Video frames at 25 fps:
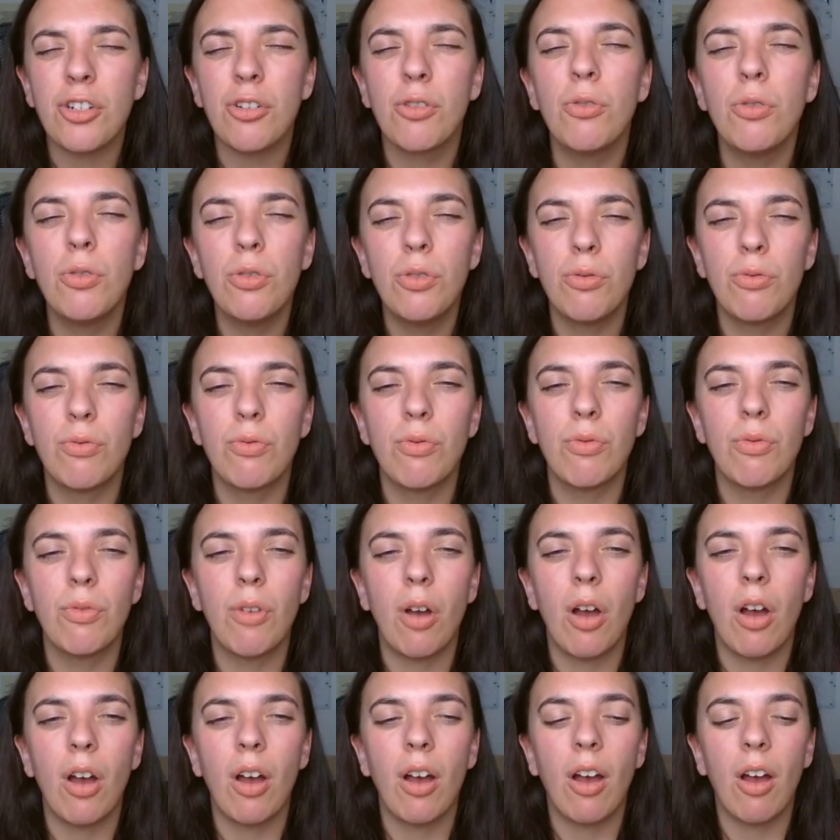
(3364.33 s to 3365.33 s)
good
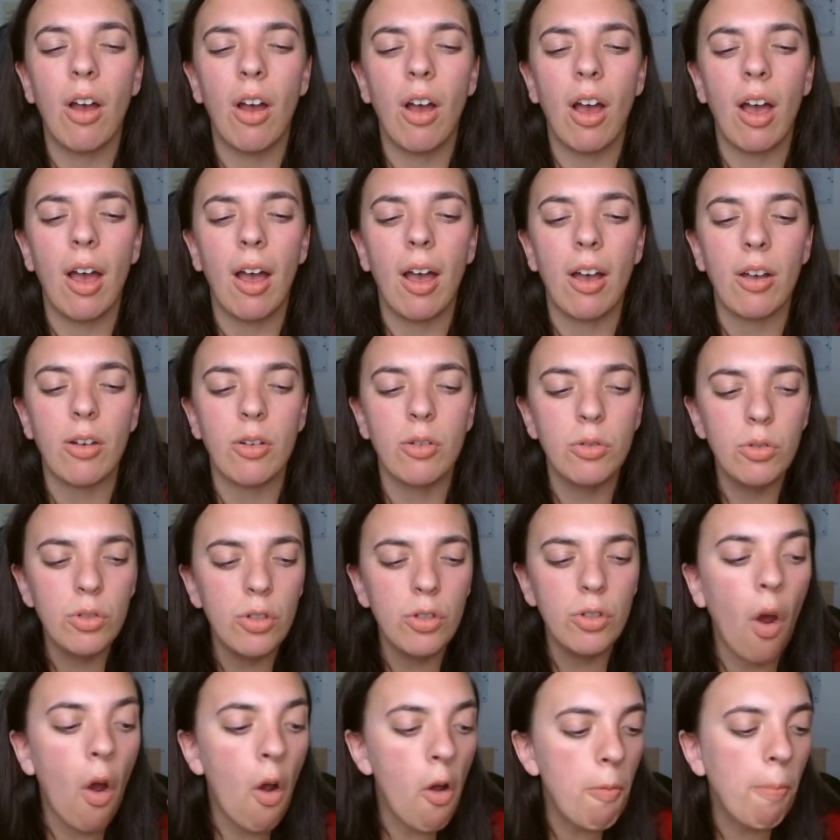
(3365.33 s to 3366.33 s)

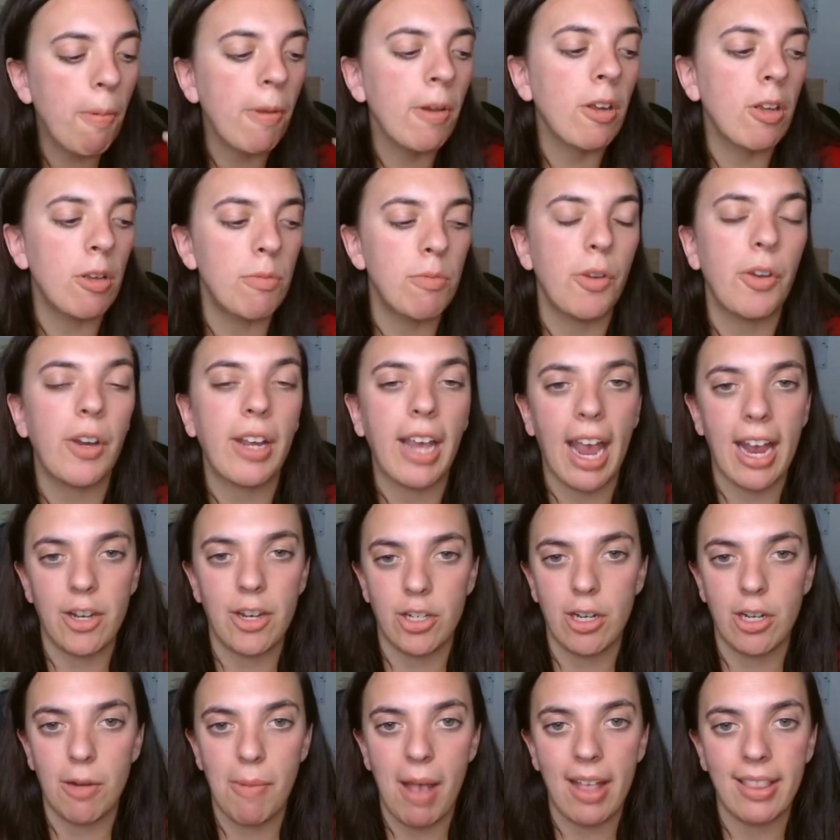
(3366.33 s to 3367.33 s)
open
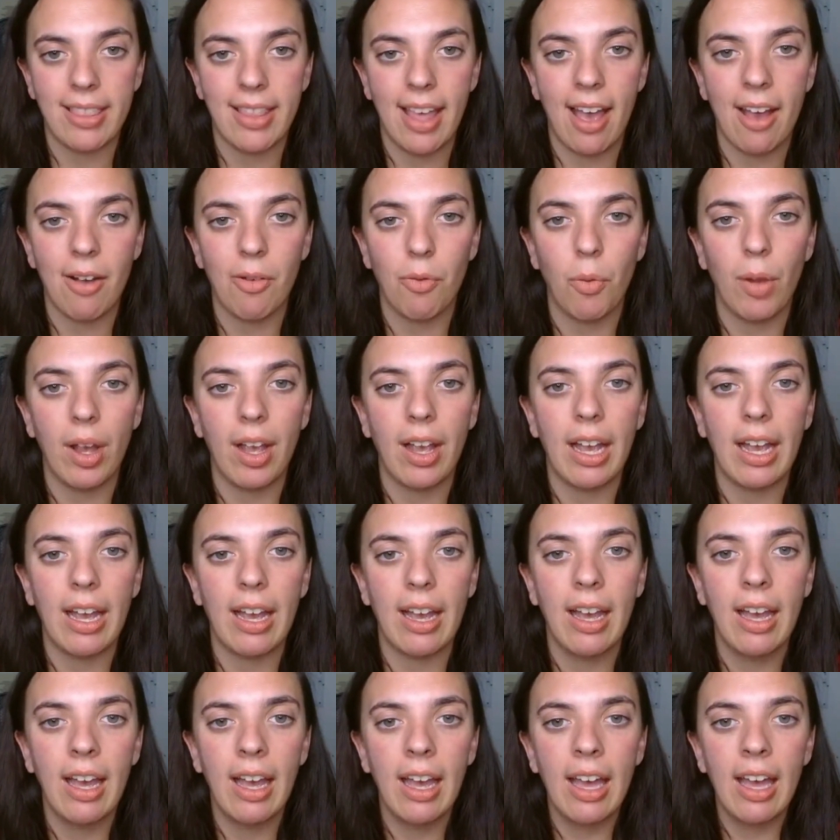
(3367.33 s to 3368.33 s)
communication about that, where
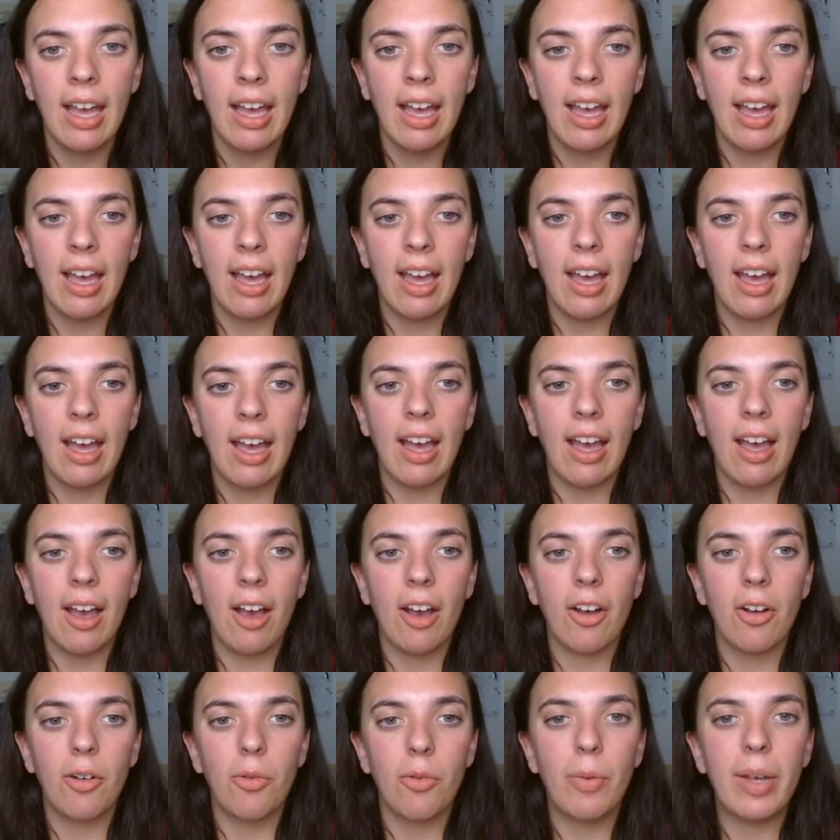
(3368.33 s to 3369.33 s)

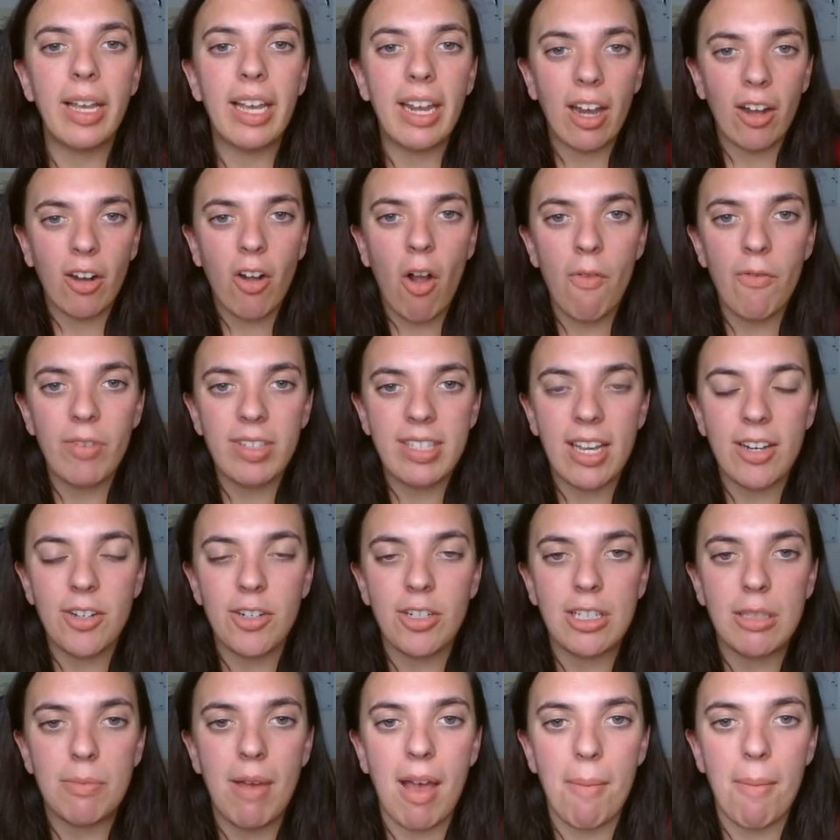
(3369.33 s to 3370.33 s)
we had
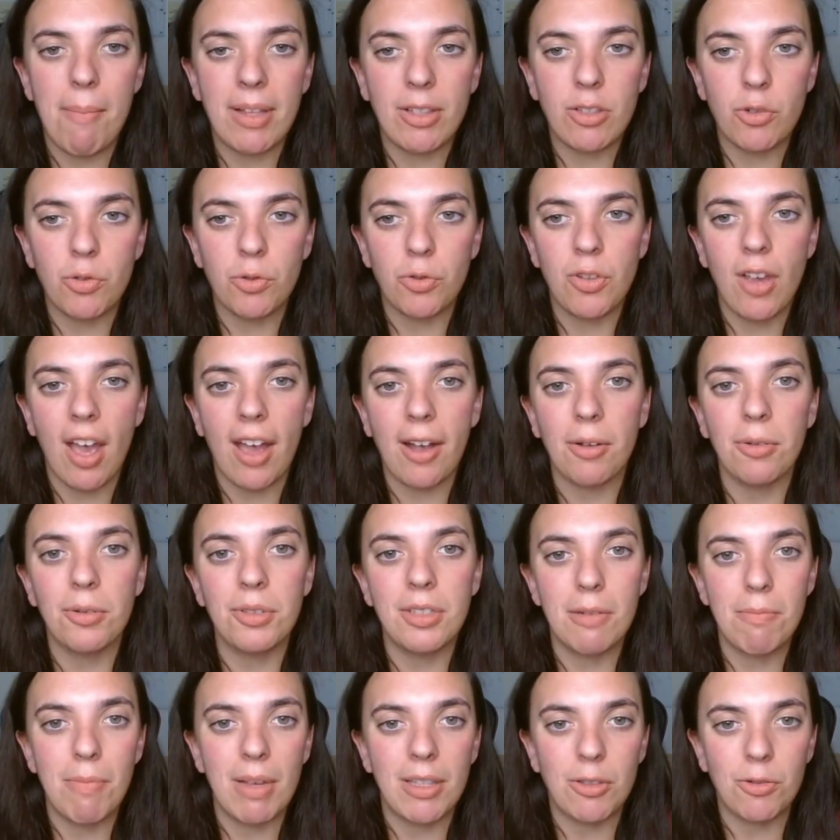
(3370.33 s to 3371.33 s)
conversations about menstrual cycles
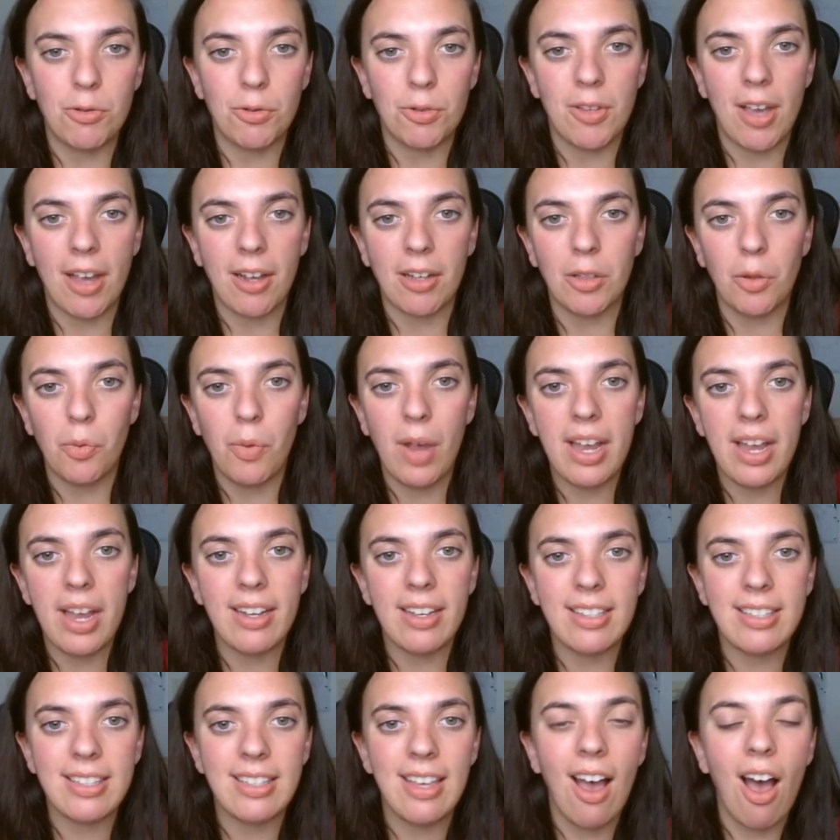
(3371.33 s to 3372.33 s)
and menstrual cycle
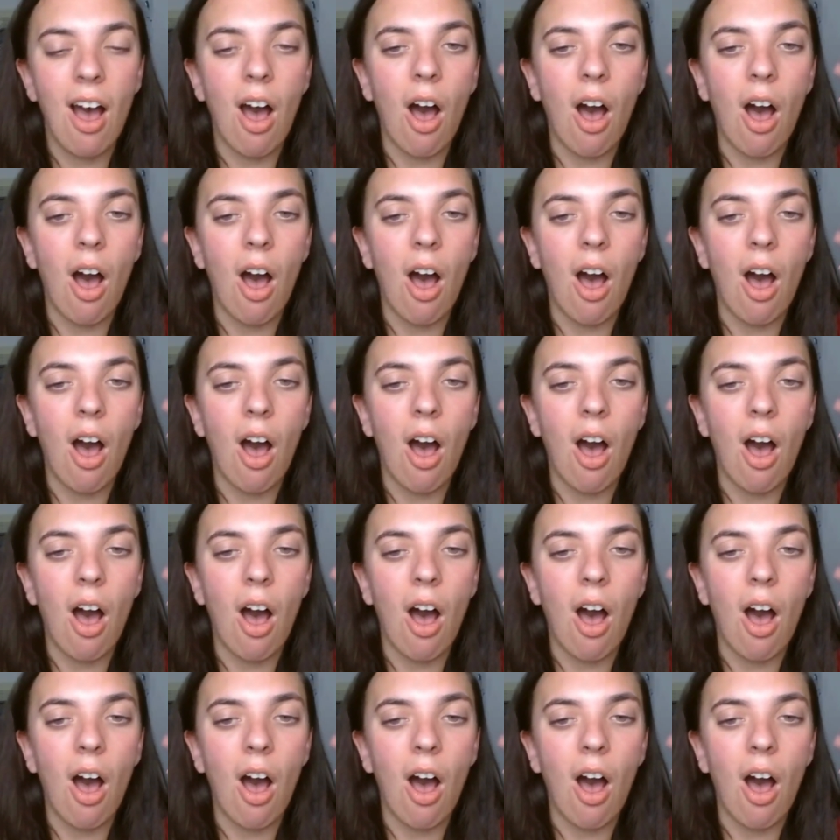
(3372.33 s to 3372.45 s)
awareness.